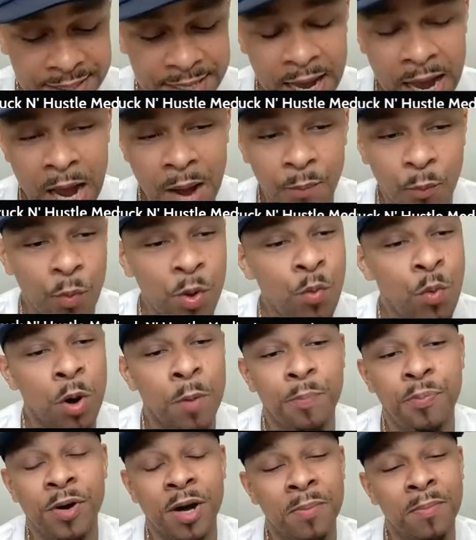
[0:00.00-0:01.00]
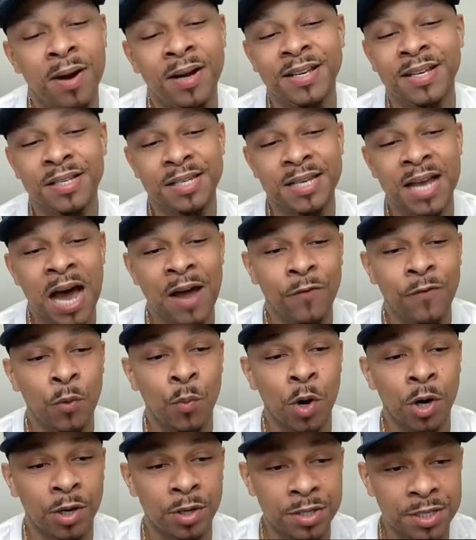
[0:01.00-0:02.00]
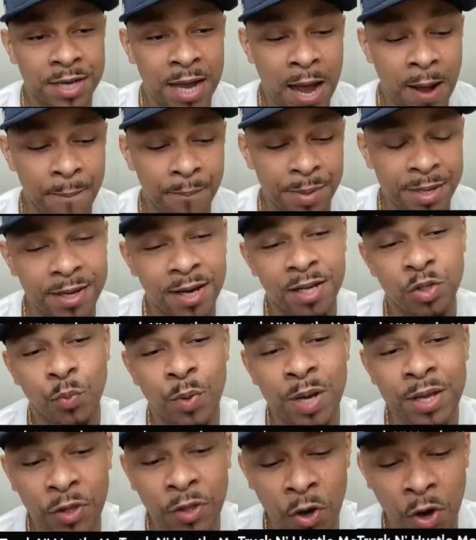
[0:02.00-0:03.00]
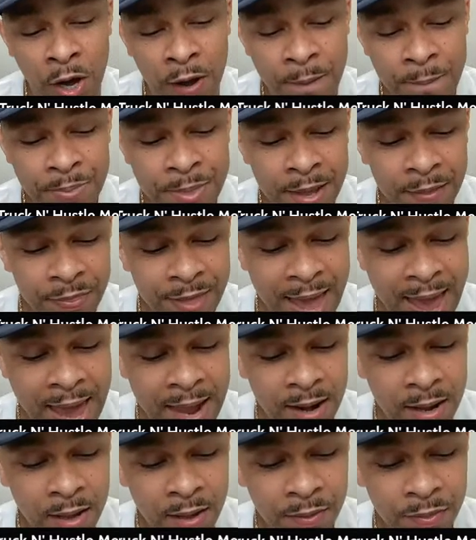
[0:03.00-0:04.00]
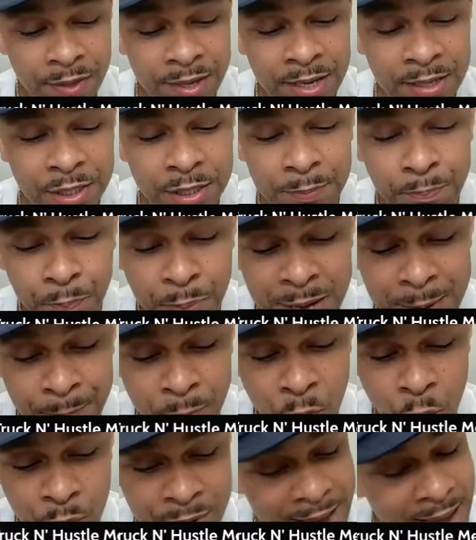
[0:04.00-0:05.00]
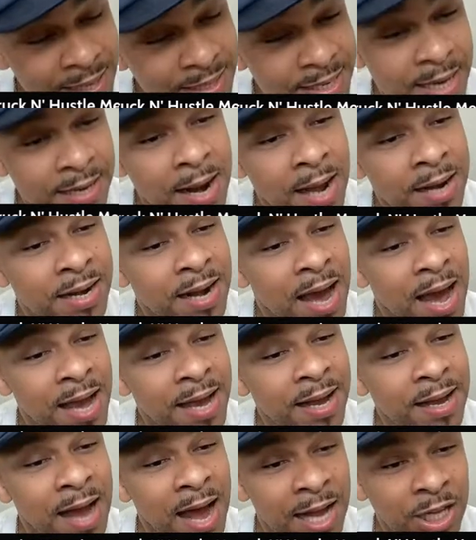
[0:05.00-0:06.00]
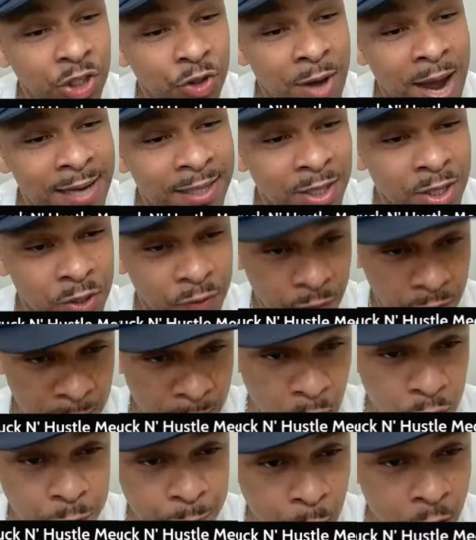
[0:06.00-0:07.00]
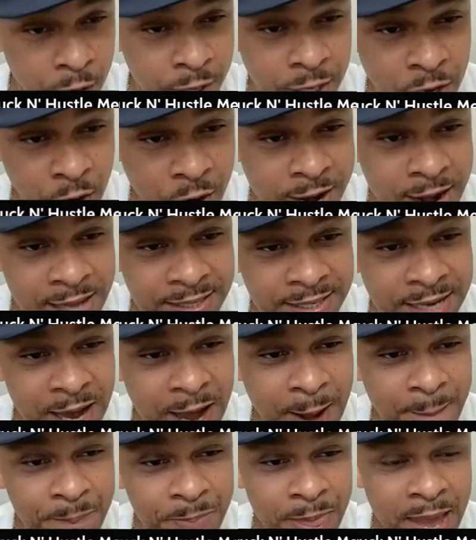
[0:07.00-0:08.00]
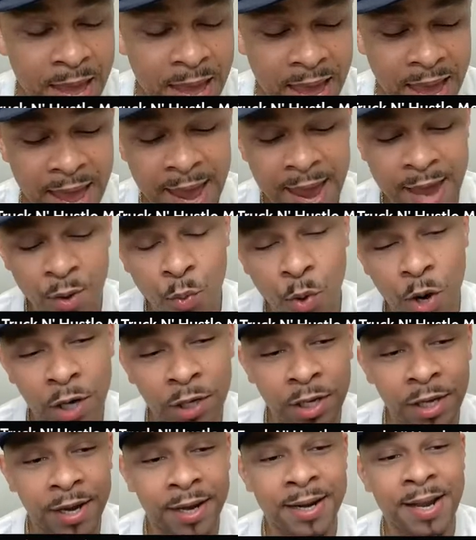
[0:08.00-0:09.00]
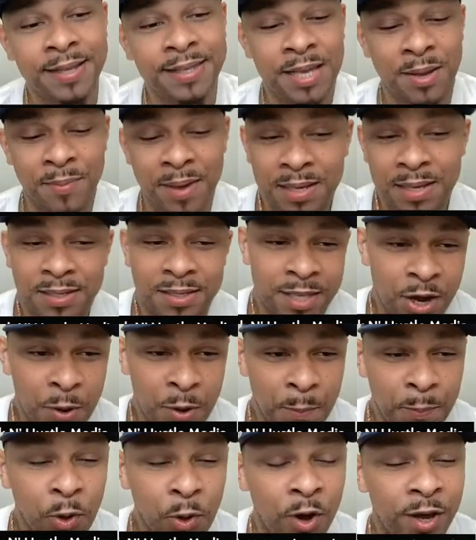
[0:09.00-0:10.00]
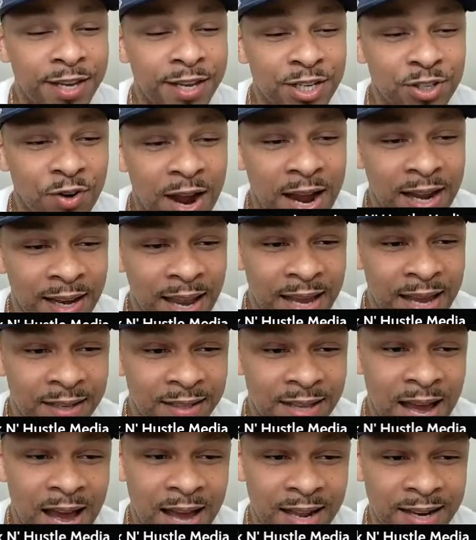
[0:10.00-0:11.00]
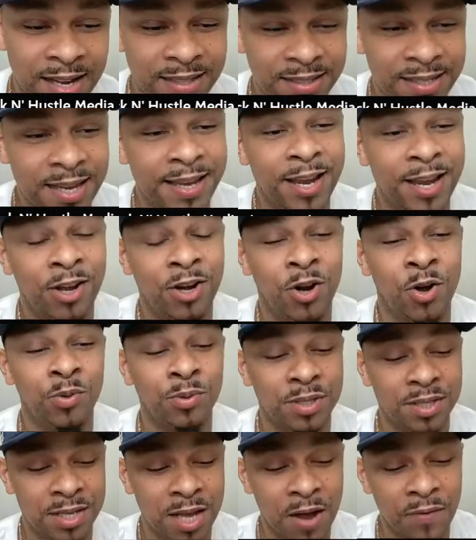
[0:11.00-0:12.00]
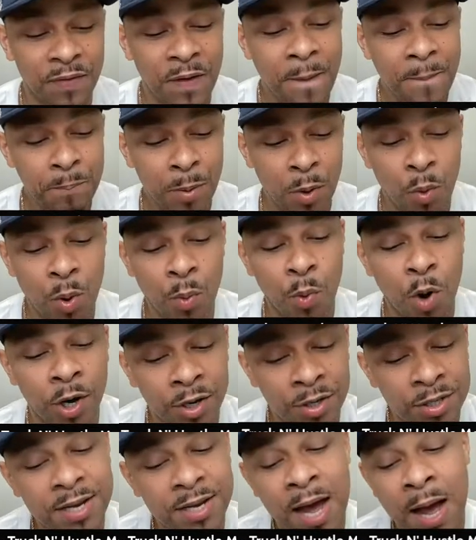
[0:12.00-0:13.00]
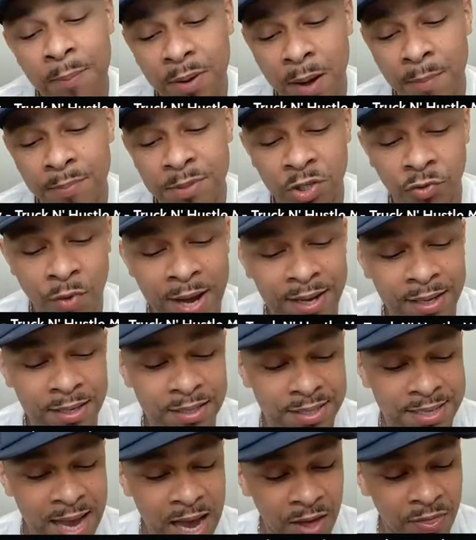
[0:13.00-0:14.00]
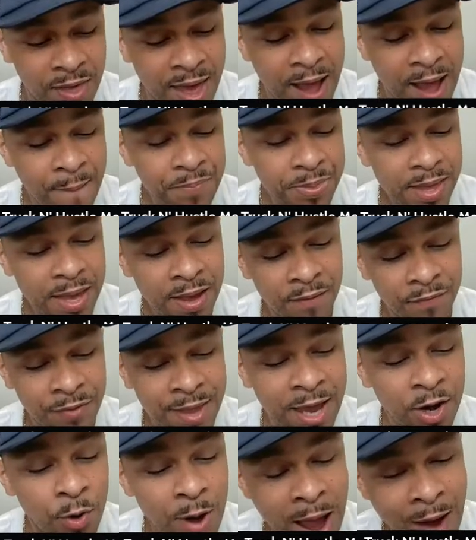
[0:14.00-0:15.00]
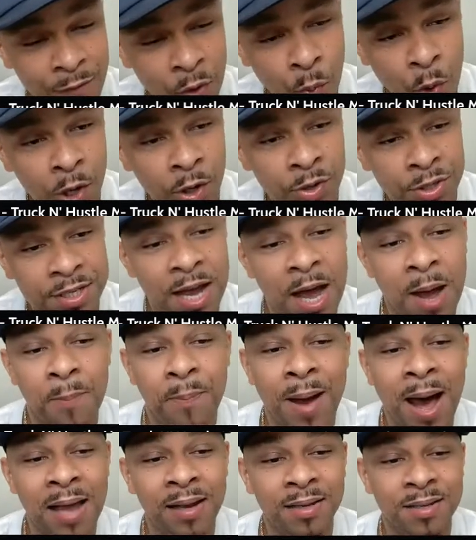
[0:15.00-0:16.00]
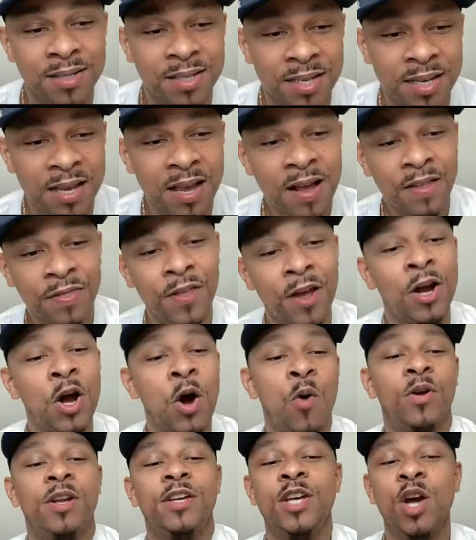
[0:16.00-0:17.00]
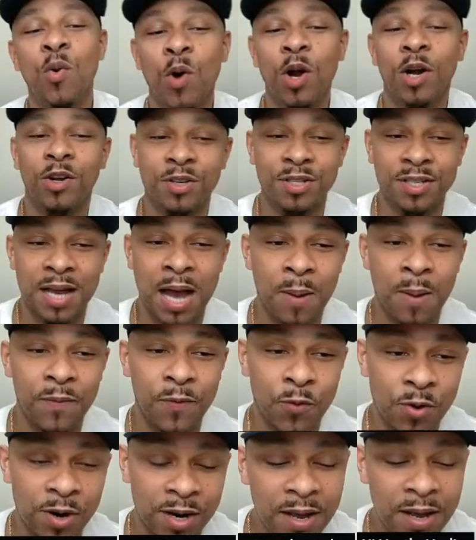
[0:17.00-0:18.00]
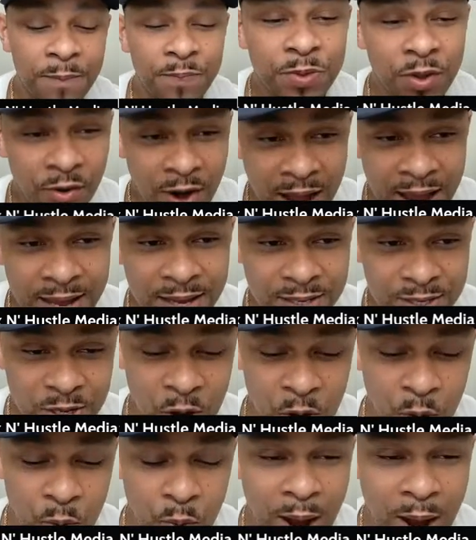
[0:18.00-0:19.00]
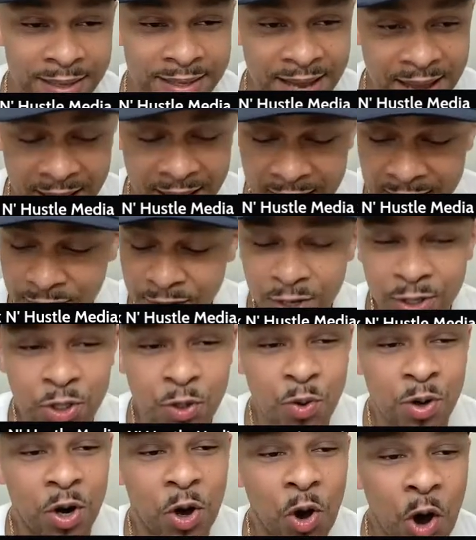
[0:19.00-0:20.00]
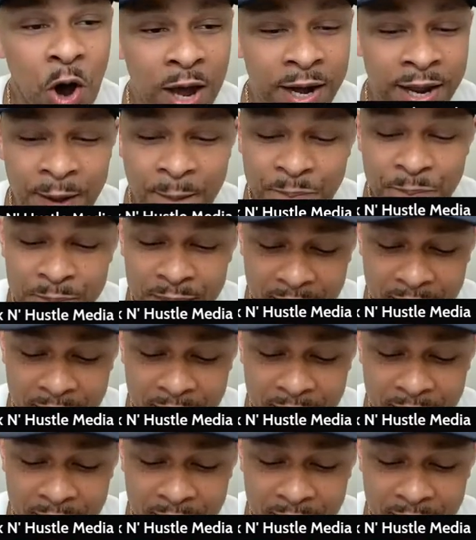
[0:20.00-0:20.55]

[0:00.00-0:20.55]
time, we weren't putting money aside for workers' comp because we thought that these people, we had 1099 contractors for the most part during that time. And we're looking at them as their employees, right? Like, nah, they take care of their own stuff. But when workers' comp comes to reconcile that, if they don't have a workers' comp policy, they're going to your workers' comp for it, right? So at the end, they're doing an audit